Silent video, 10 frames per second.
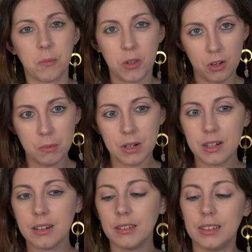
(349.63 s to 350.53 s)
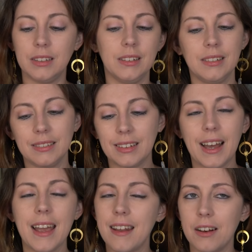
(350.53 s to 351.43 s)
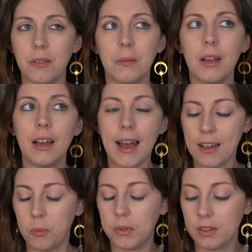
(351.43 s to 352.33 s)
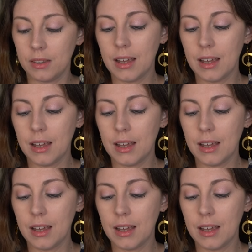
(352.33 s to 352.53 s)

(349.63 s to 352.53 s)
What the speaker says: humor. I don't know. High hopes.